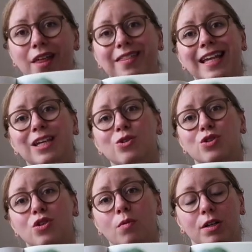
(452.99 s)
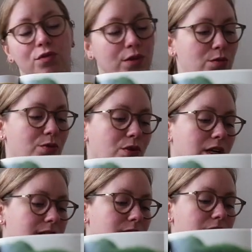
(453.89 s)
Thank you so much for
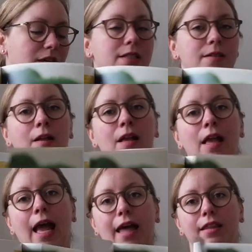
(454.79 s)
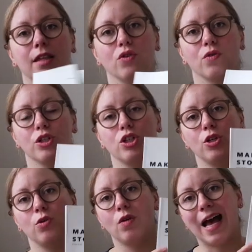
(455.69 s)
supporting us with this. And then there are
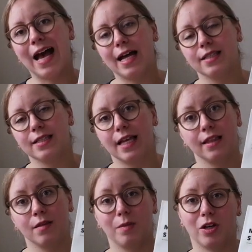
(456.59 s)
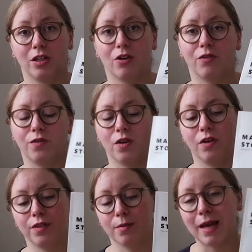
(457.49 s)
2 ads in the body
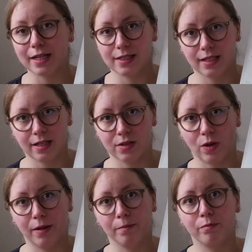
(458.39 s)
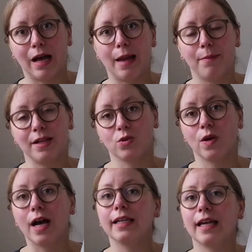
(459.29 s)
of the magazine as well by
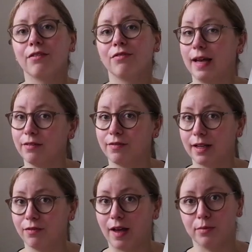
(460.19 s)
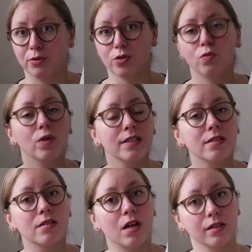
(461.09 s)
Pasquale and Fine Fettle Fibers. One is a
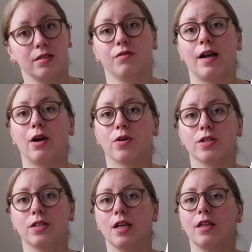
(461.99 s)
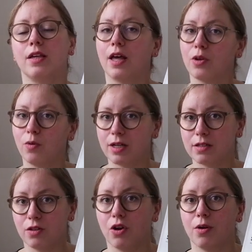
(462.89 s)
stockist of ours, the other one is
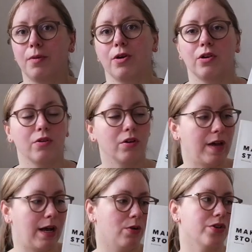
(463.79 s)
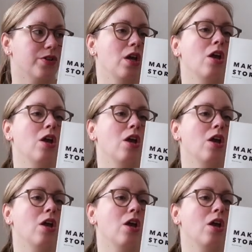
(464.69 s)
a yarn partner of ours.